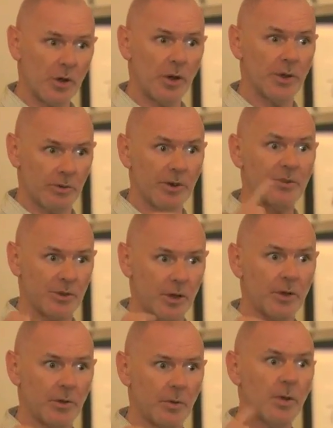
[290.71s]
are your
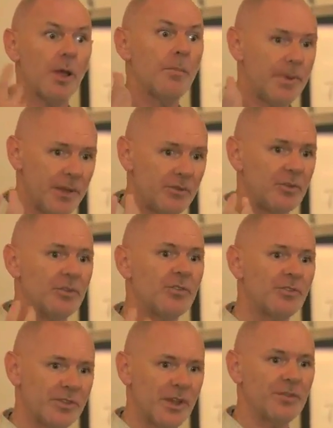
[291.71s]
internal pictures,
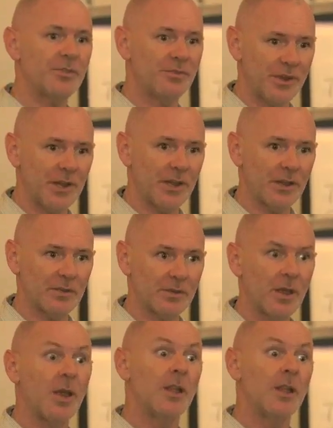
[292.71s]
sounds and feelings,